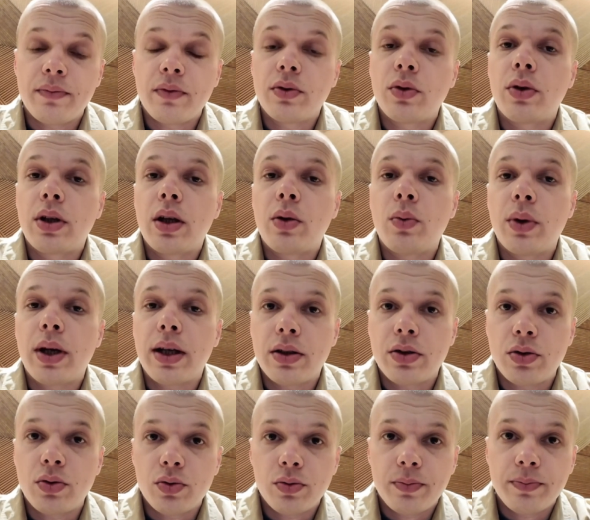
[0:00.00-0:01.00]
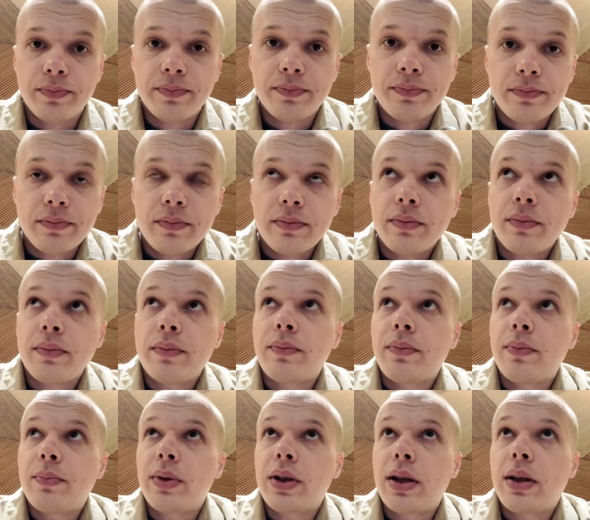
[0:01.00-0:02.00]
You can wait too.
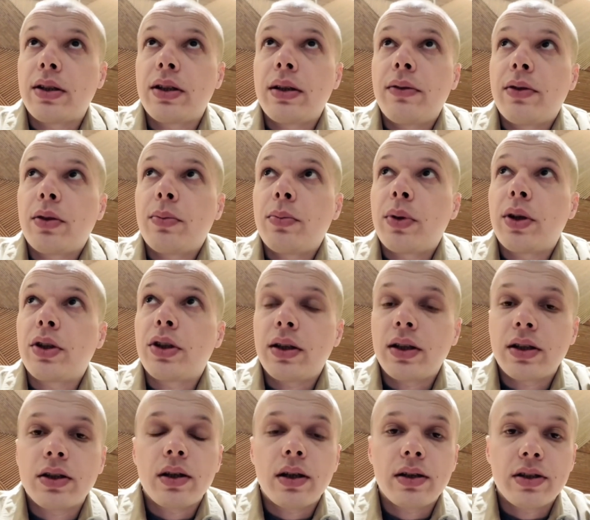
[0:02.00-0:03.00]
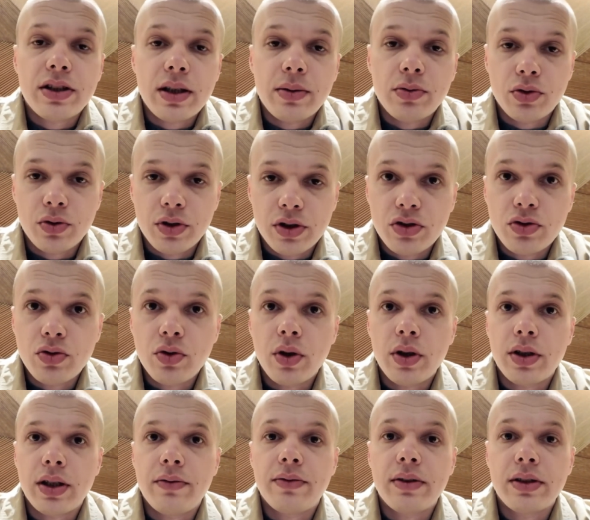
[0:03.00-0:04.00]
Because if the project is conceptually
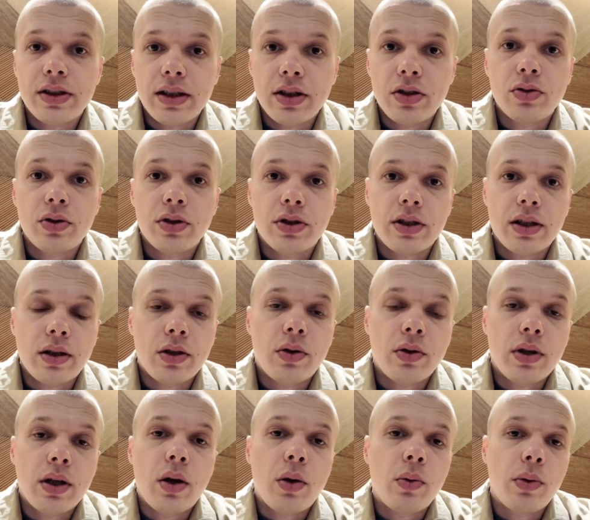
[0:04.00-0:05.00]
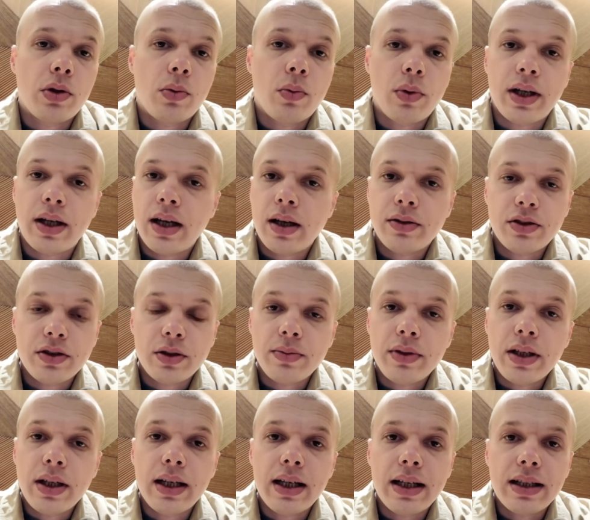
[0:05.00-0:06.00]
strong, if it's interesting, you can always wait out some
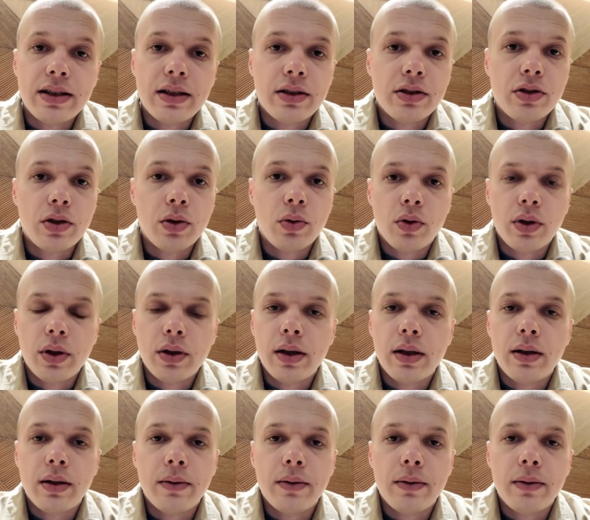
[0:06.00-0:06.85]
delays and so on.